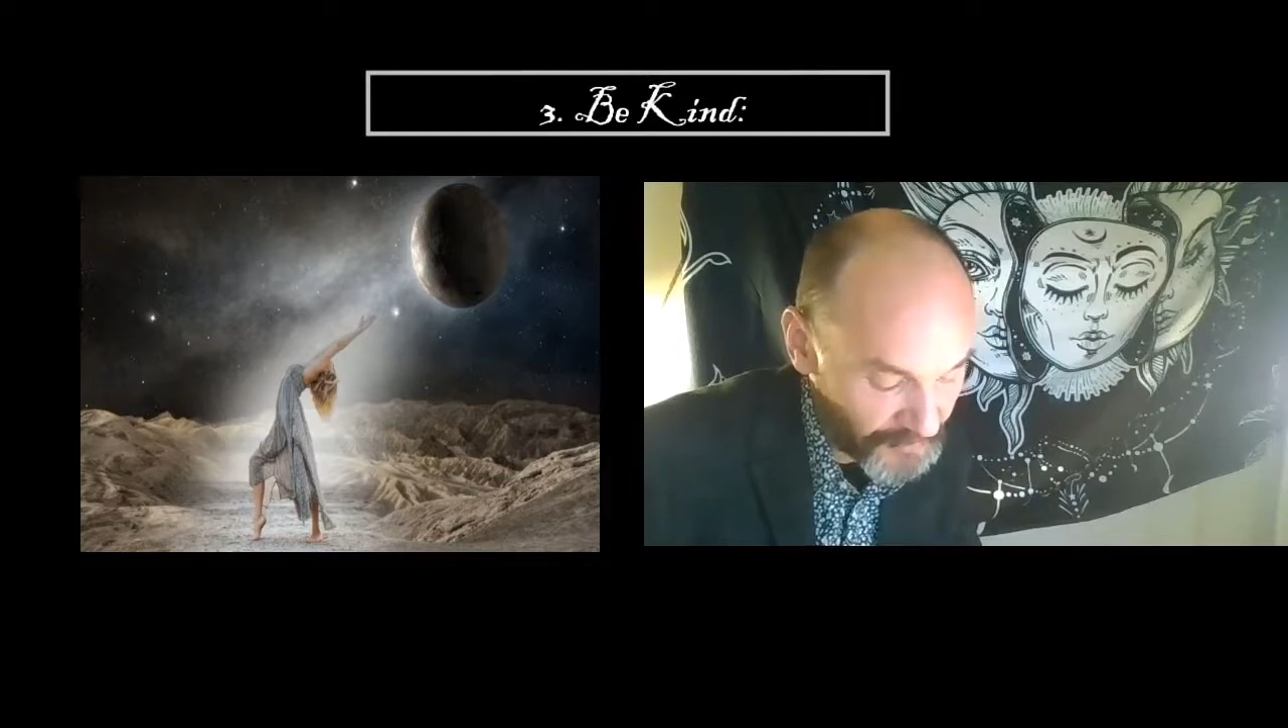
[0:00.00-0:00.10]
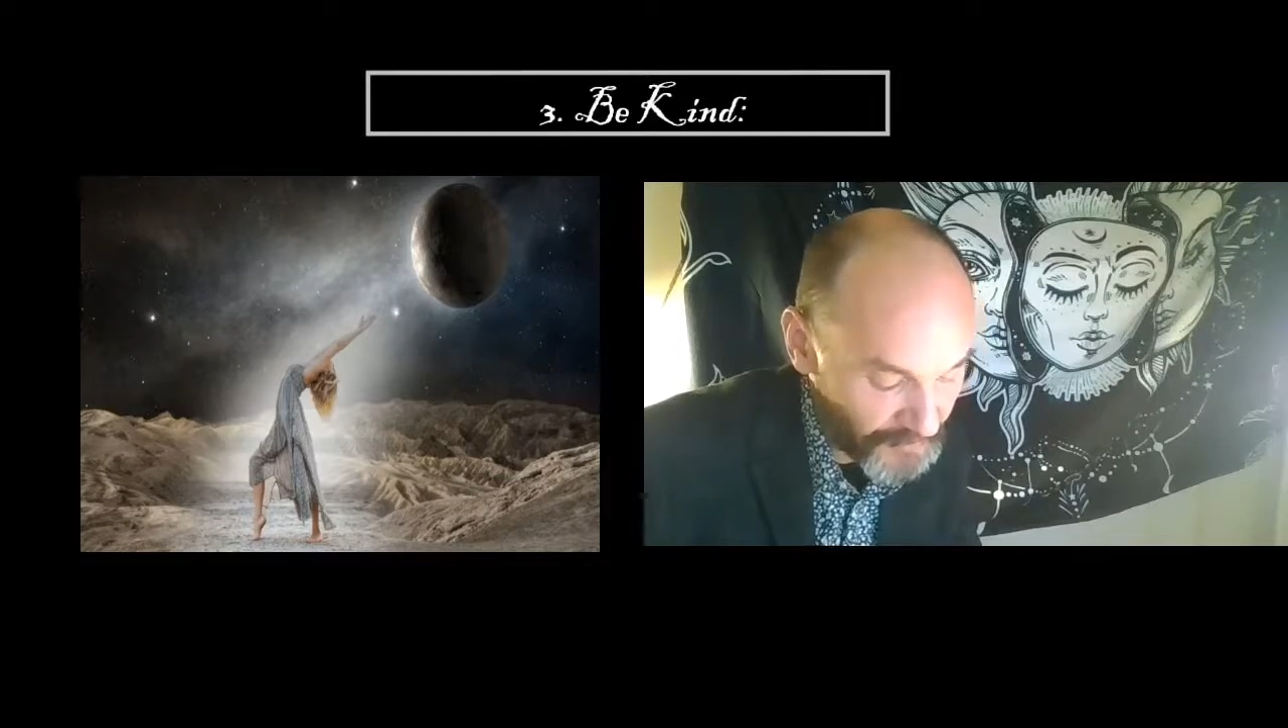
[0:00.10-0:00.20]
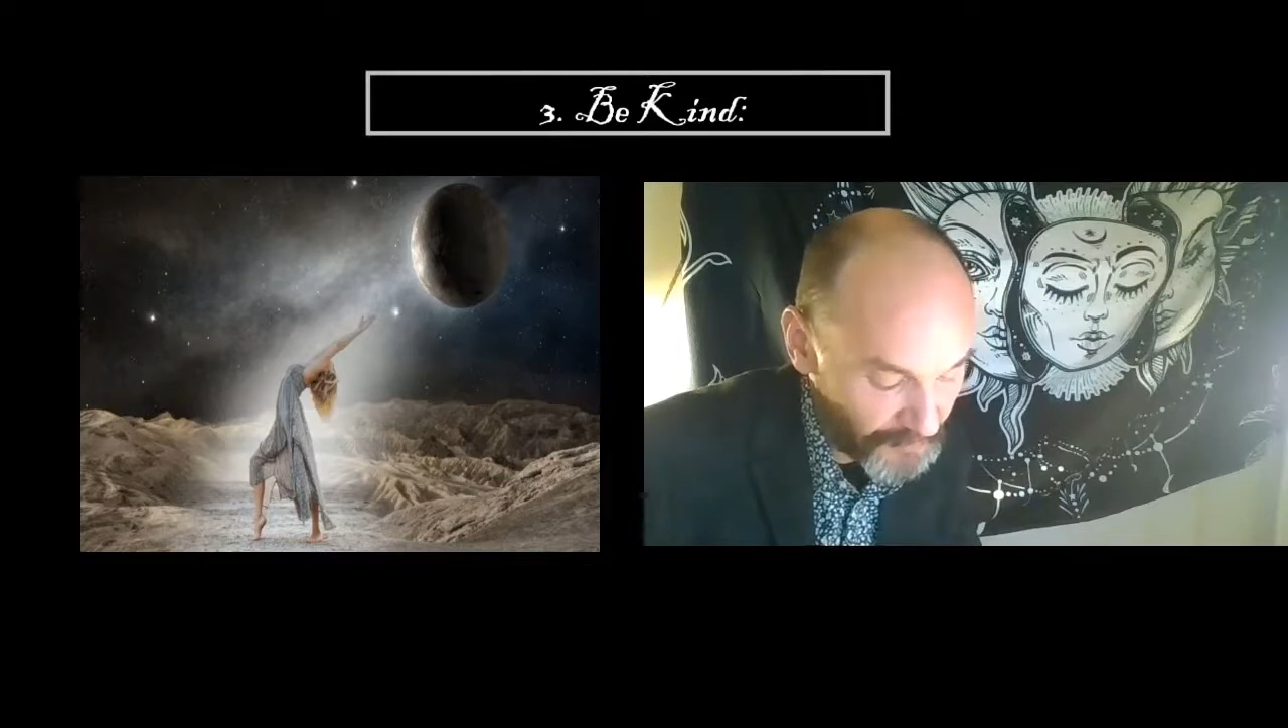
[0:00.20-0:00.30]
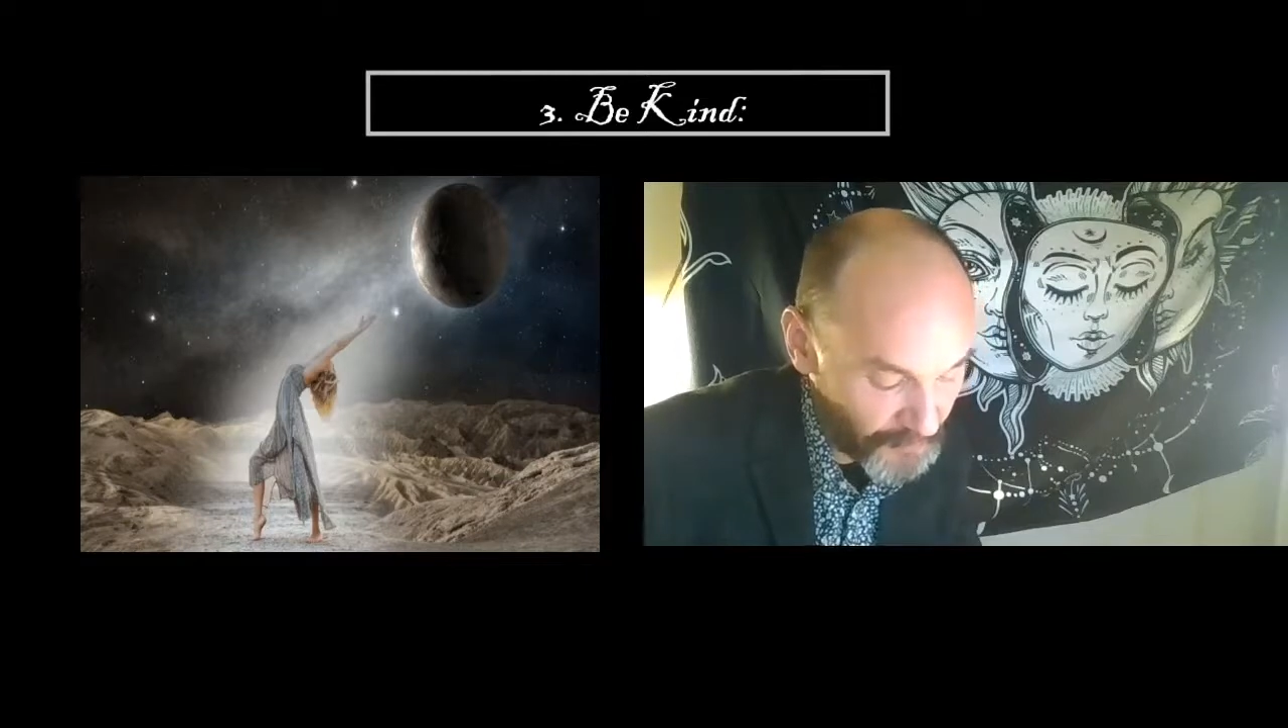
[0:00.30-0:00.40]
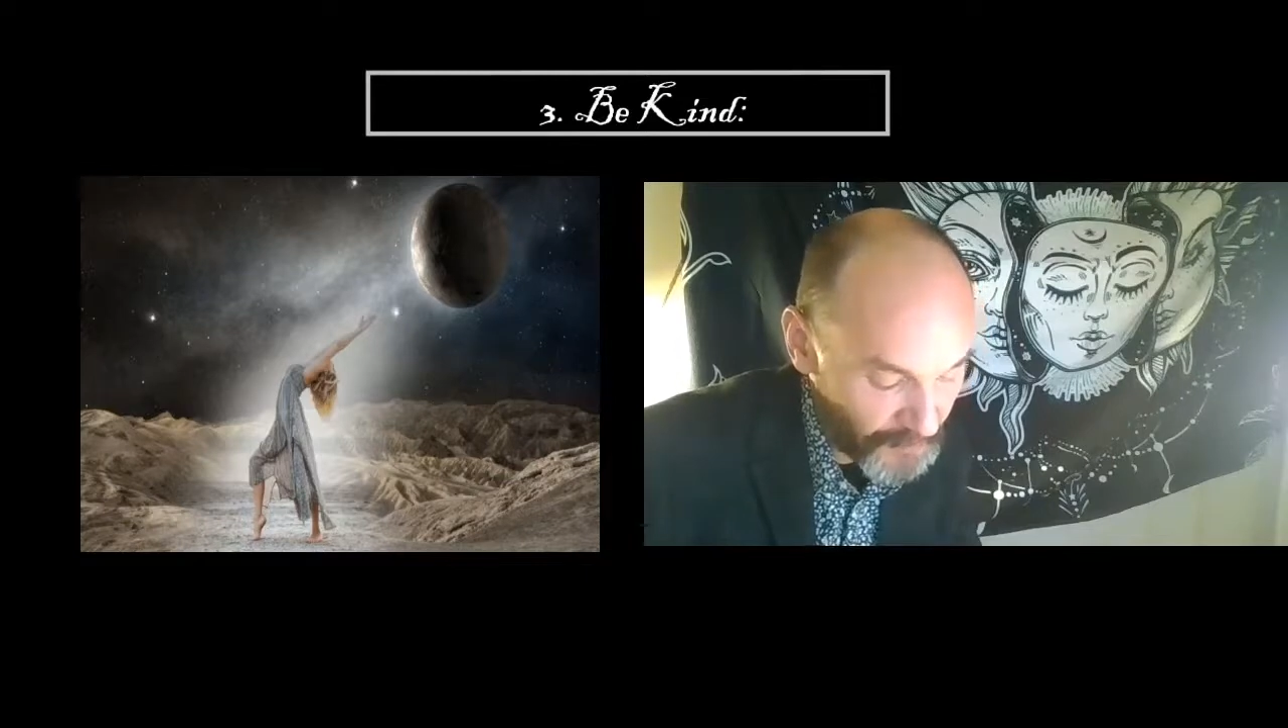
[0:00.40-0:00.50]

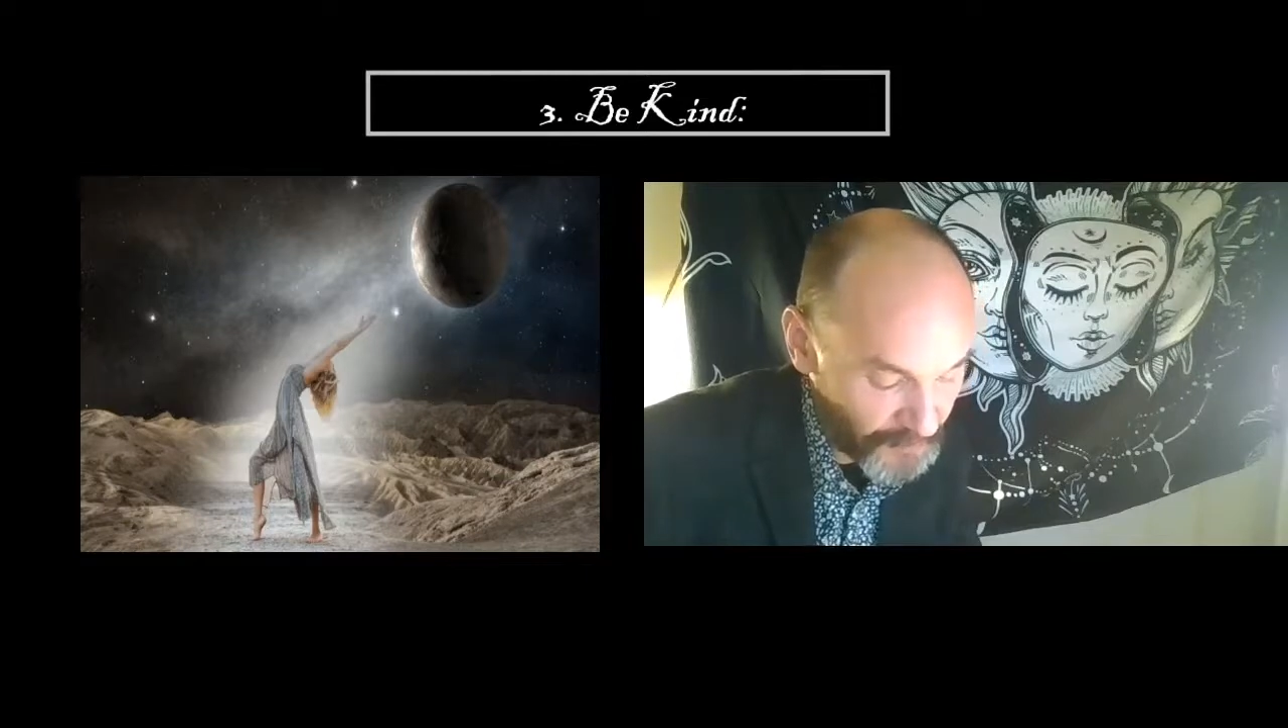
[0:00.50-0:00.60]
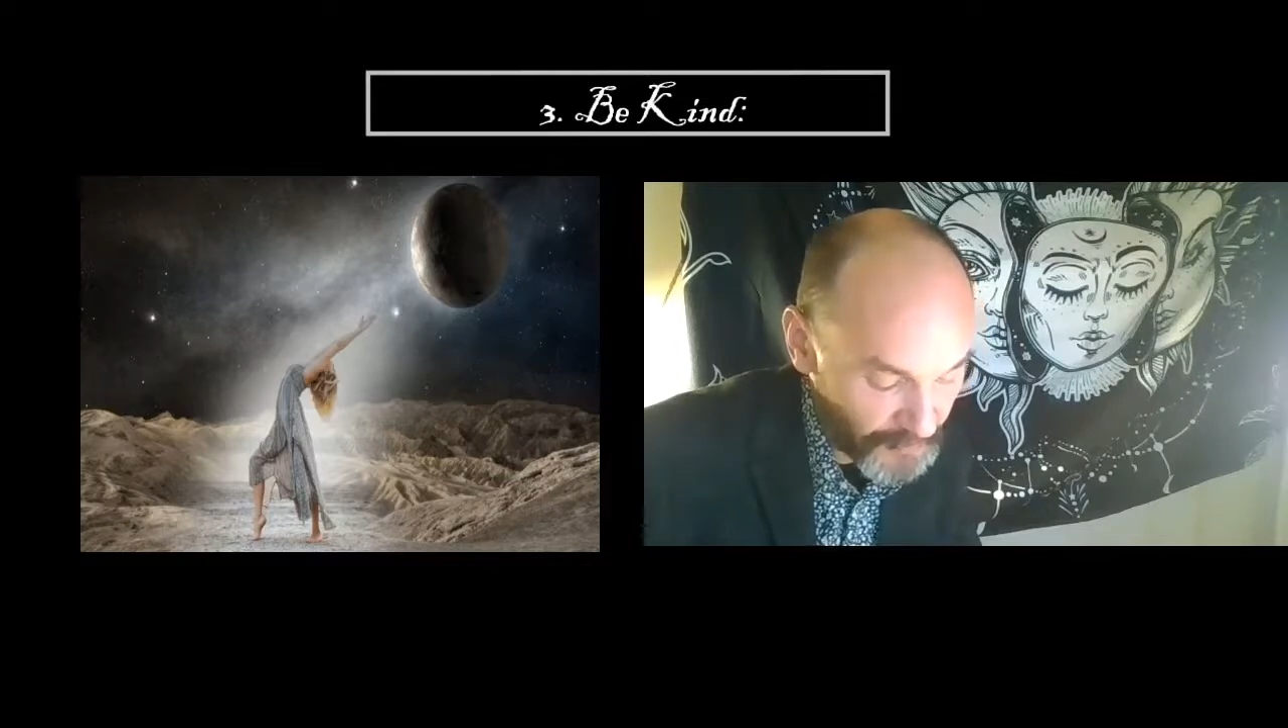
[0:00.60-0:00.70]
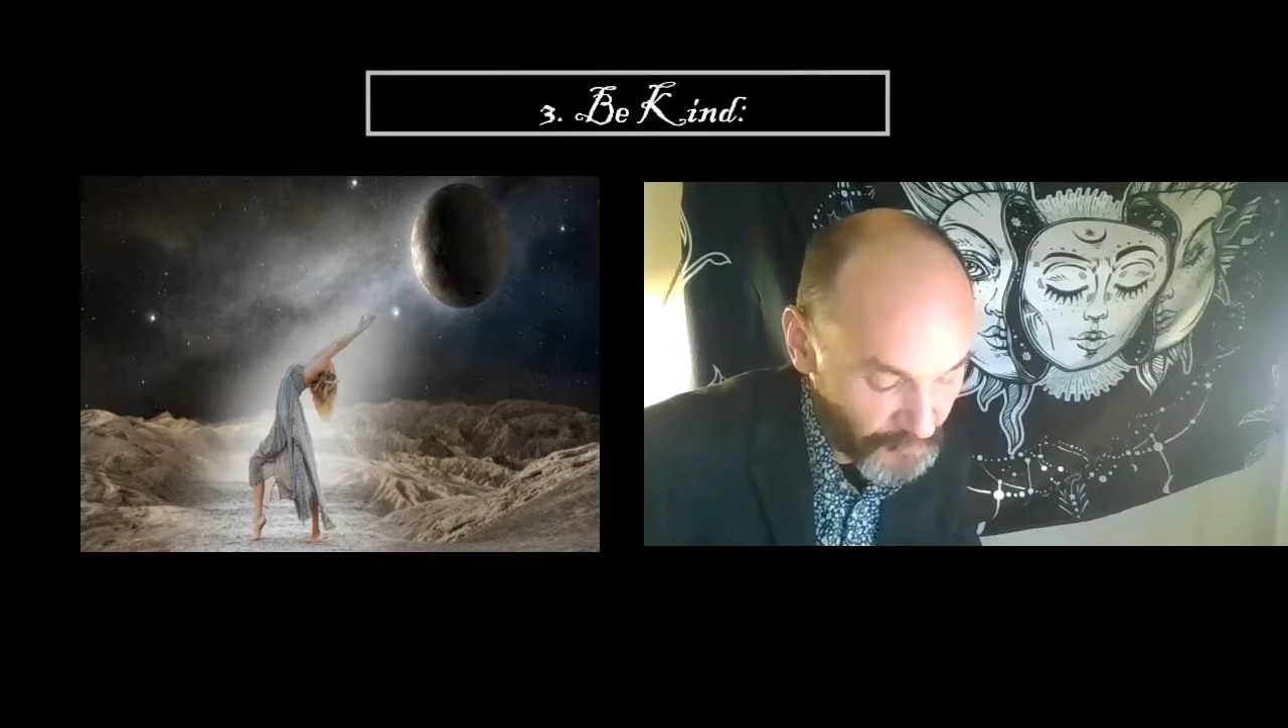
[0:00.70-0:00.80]
someone